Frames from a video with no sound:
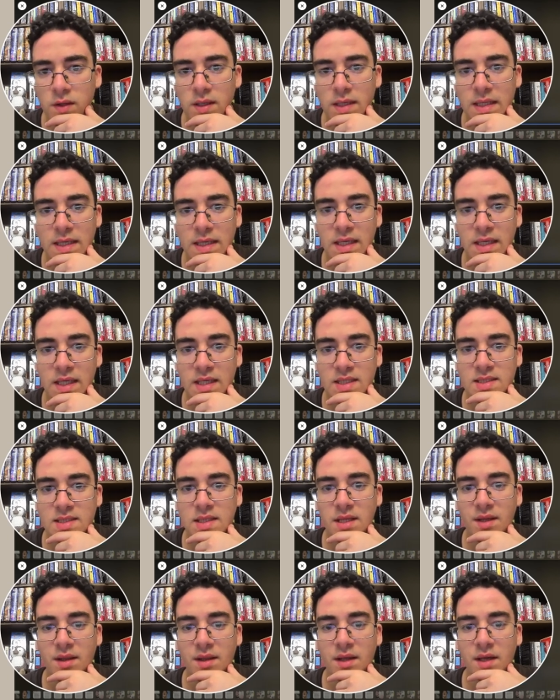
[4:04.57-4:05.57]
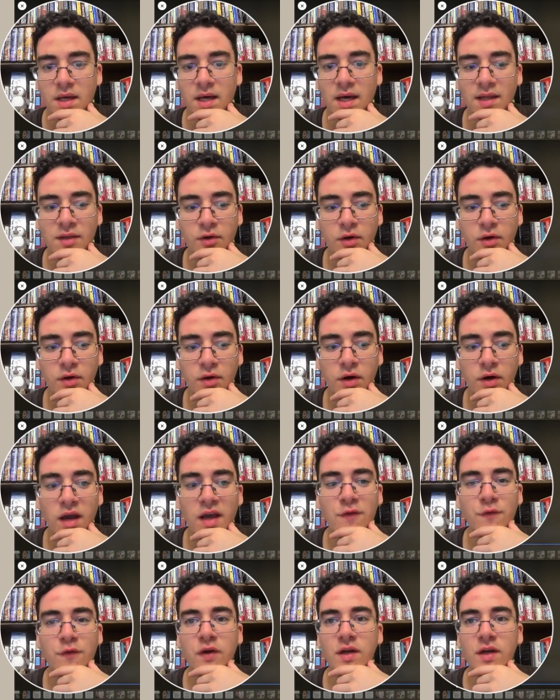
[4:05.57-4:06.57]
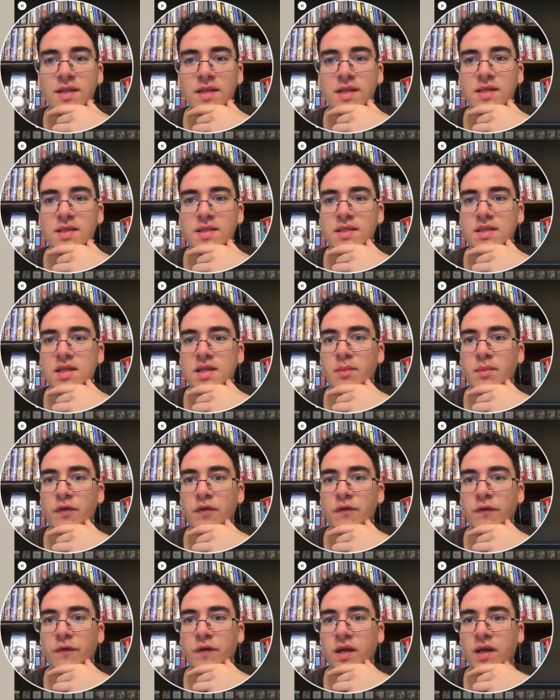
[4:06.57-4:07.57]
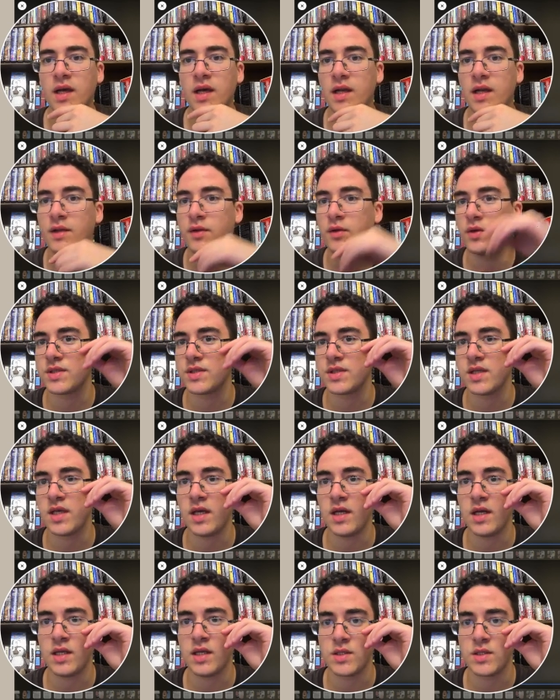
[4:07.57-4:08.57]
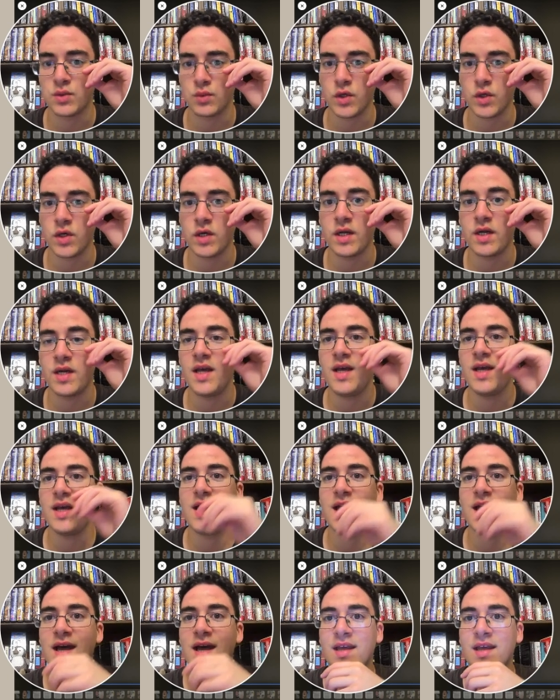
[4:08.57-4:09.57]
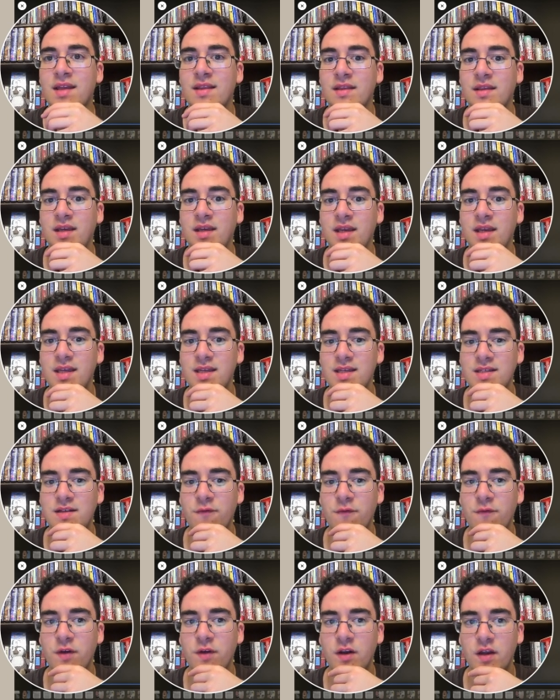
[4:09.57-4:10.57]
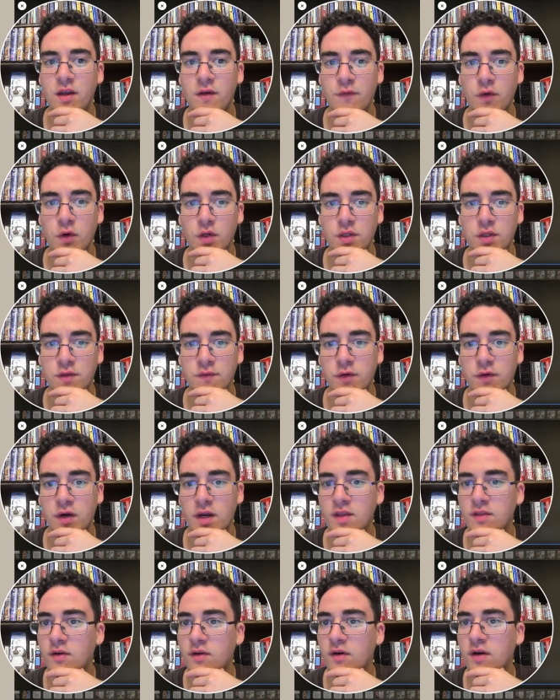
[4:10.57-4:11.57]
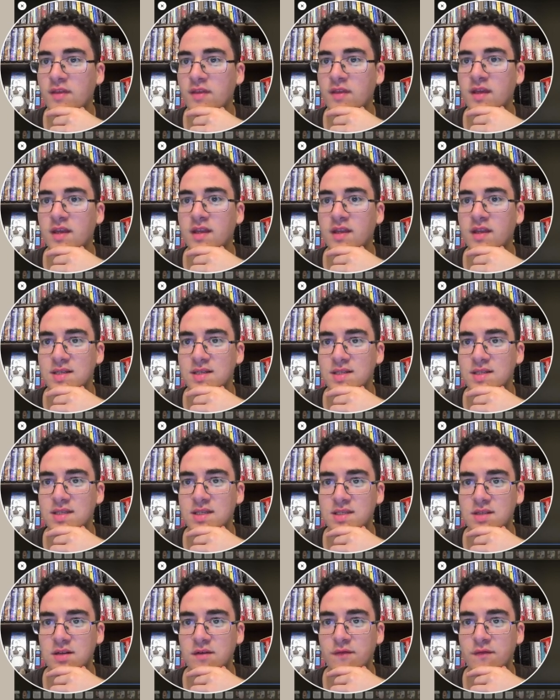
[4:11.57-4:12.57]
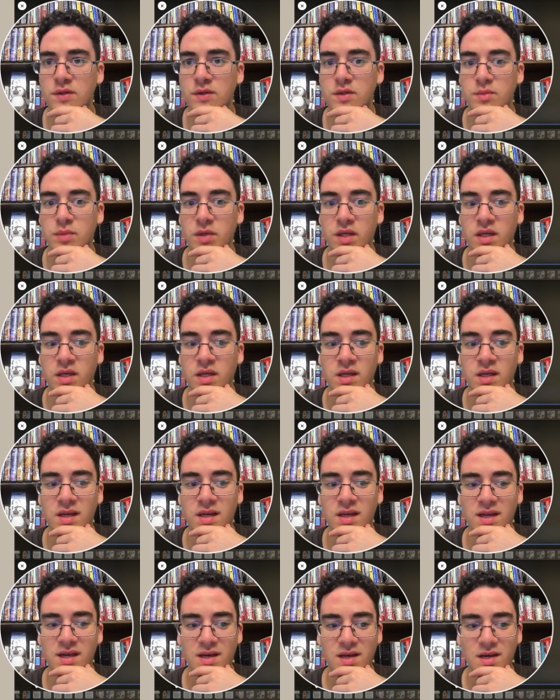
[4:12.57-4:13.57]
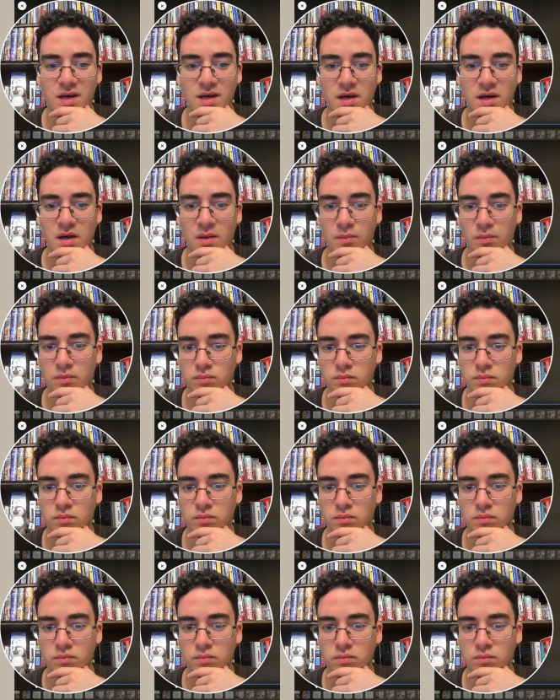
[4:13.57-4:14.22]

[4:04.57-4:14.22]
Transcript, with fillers: Next, The Kite Runner. I've read some of Khaled Hosseini's work, and he is a very evocative writer. I think he does deserve to be um,